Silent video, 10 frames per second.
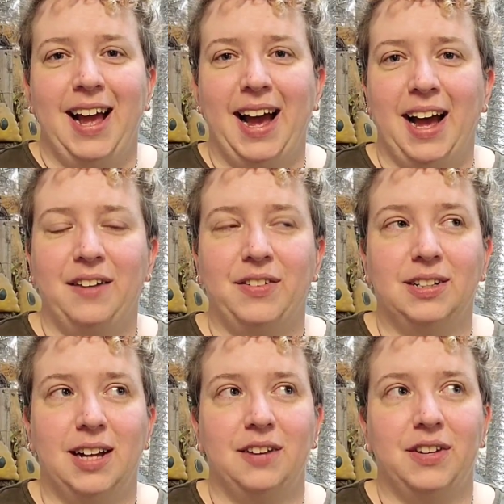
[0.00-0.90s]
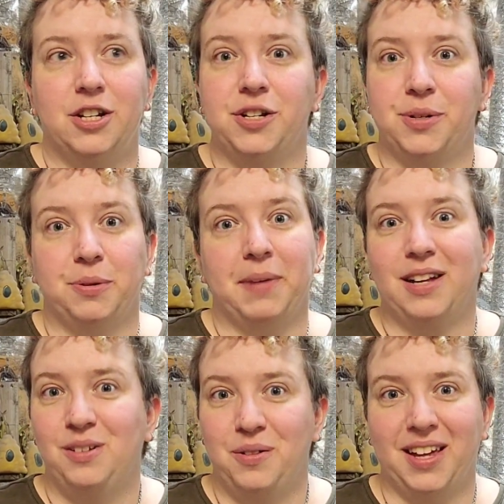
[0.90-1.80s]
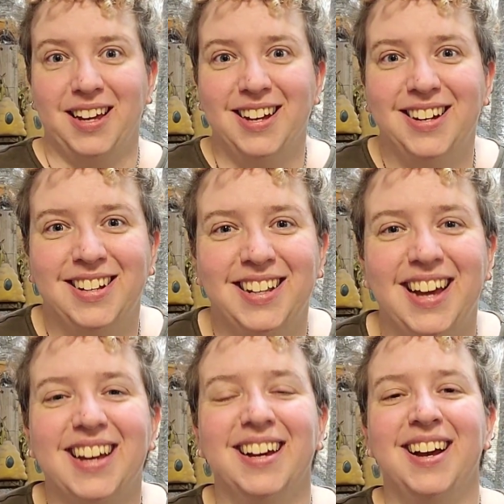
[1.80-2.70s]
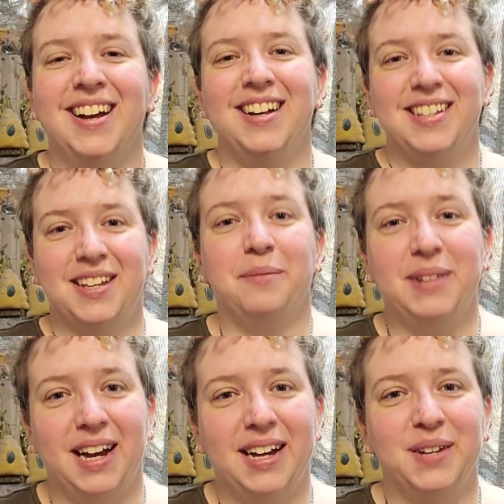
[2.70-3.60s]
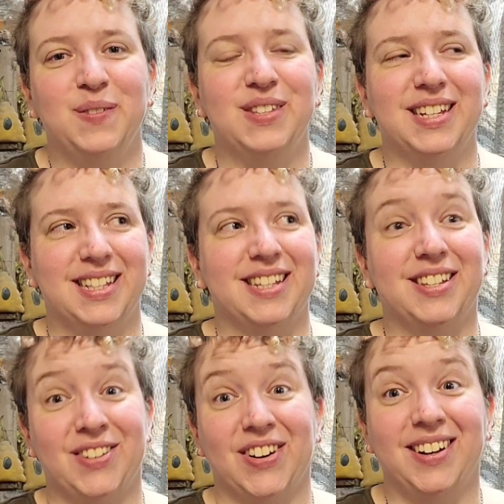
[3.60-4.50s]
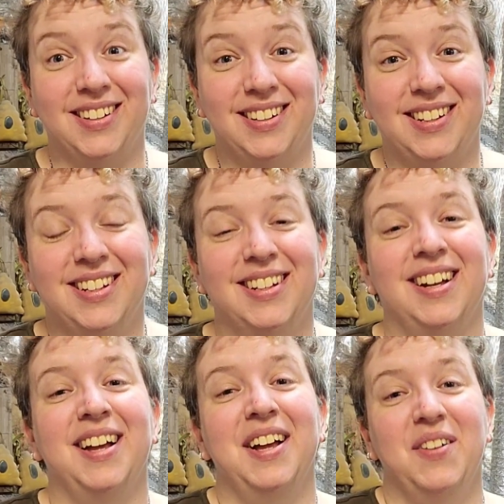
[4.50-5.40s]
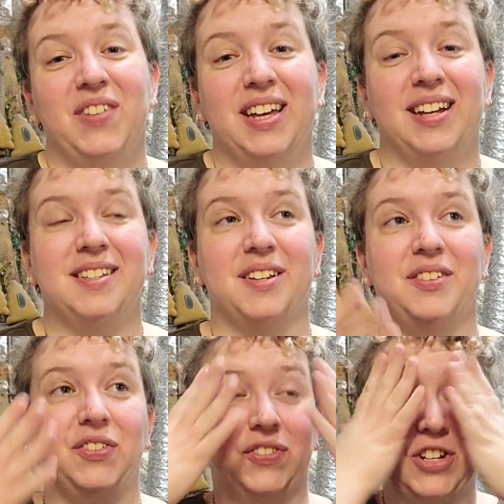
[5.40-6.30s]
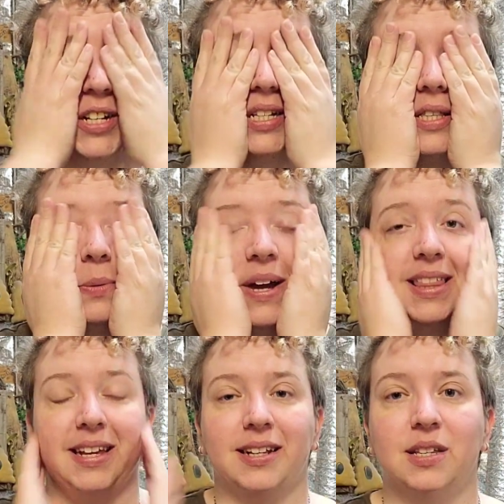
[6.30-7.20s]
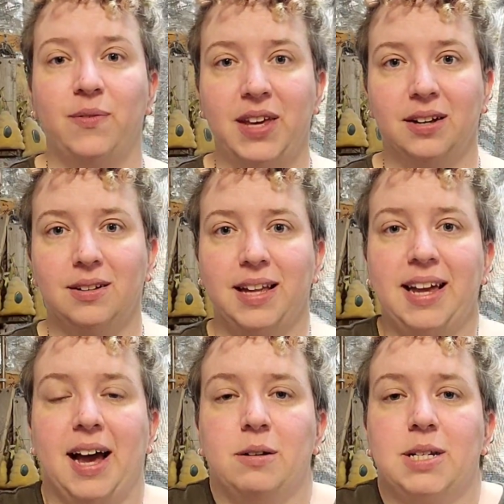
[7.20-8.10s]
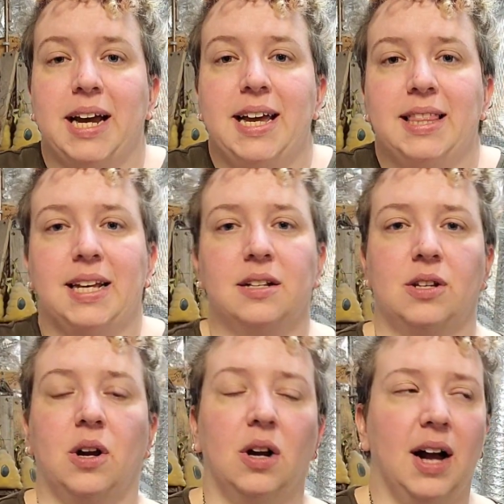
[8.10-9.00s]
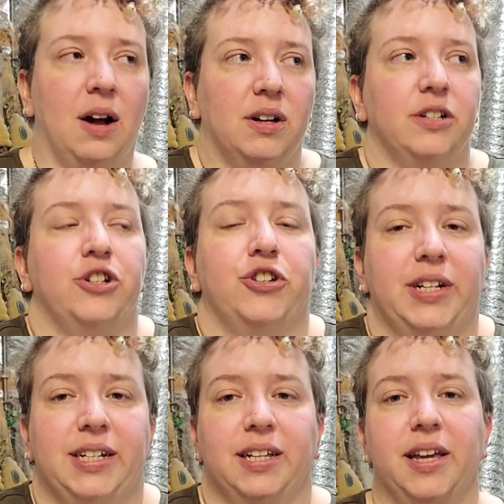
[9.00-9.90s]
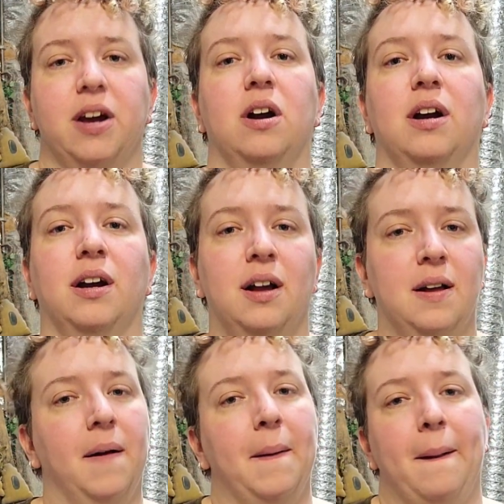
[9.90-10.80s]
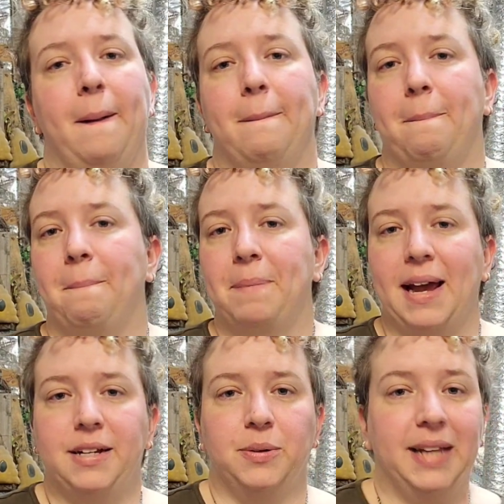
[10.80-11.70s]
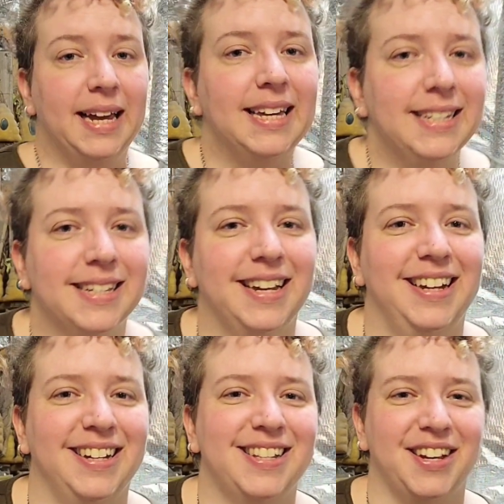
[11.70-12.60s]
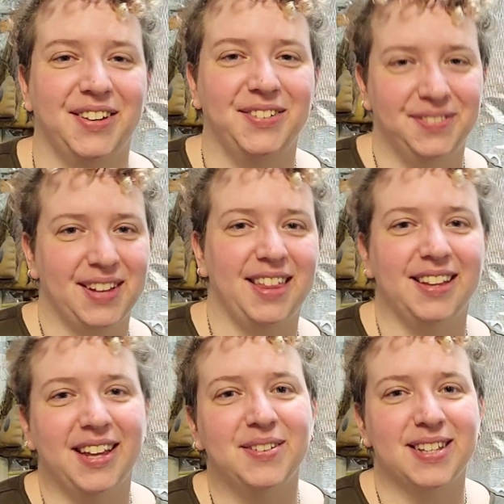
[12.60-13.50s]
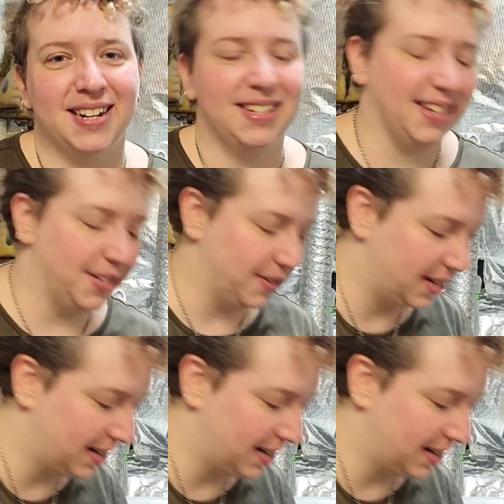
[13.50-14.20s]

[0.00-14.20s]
have a lot of issues with my clothing. Like, sometimes it's a struggle because of just the way things feel, like how tight things are, how constricting they are. I don't like it. So I thought that was a nice sensory